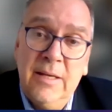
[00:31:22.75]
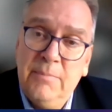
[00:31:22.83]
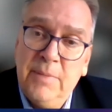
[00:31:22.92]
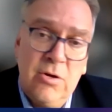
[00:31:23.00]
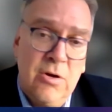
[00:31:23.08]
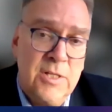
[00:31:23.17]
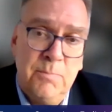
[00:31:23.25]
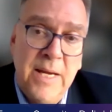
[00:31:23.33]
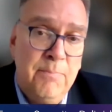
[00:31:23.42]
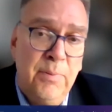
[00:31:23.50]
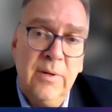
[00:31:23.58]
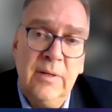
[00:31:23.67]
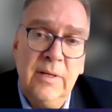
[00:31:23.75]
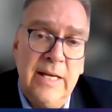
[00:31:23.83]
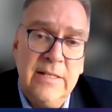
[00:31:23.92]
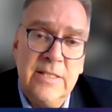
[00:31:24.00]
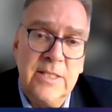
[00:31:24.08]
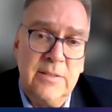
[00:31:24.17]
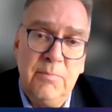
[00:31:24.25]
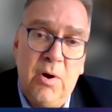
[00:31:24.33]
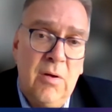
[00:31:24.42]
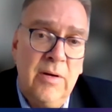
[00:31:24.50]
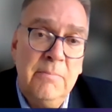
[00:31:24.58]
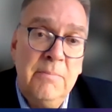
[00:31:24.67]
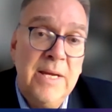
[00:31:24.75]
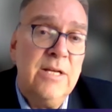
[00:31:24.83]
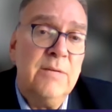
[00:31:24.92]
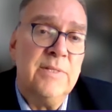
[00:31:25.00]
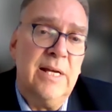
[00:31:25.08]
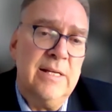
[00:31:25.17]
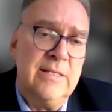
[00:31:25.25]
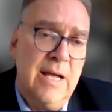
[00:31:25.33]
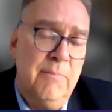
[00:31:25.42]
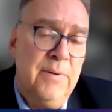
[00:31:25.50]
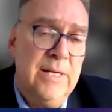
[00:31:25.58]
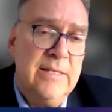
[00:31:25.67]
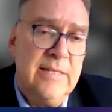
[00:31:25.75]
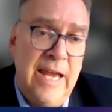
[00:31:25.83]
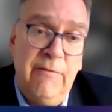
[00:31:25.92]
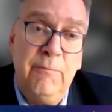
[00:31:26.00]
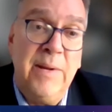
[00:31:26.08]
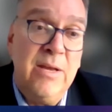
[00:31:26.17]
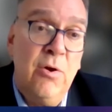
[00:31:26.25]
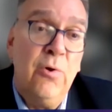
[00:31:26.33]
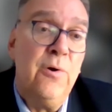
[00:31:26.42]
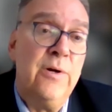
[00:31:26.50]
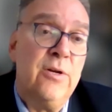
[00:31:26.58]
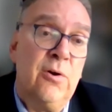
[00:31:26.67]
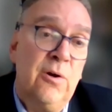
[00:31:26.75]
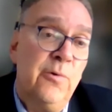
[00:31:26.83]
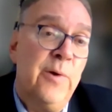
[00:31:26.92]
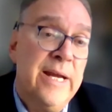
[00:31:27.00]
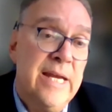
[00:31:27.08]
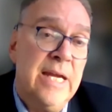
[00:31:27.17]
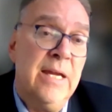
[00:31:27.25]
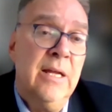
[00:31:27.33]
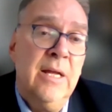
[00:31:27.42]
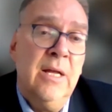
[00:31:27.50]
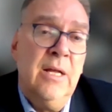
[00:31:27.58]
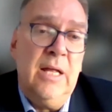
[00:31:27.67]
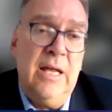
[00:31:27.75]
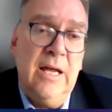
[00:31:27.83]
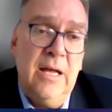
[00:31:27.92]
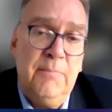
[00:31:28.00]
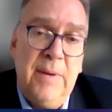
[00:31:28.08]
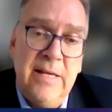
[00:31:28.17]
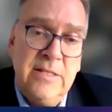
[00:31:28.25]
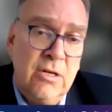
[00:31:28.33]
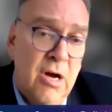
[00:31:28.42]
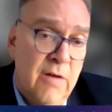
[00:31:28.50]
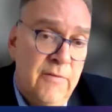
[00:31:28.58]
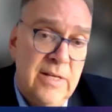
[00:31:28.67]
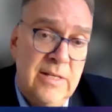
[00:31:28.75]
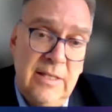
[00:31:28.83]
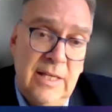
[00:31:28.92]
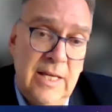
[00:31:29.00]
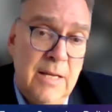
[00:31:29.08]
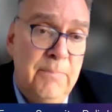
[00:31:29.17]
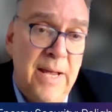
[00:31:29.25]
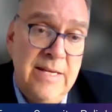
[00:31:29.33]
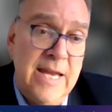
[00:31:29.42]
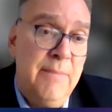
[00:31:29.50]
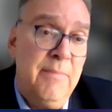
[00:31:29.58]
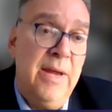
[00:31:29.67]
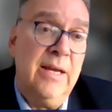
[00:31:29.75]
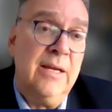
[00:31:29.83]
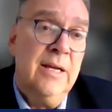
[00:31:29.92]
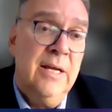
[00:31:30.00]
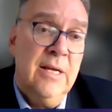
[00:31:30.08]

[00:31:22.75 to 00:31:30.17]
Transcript: because people and small and medium-sized companies have been hurt already by the COVID pandemic.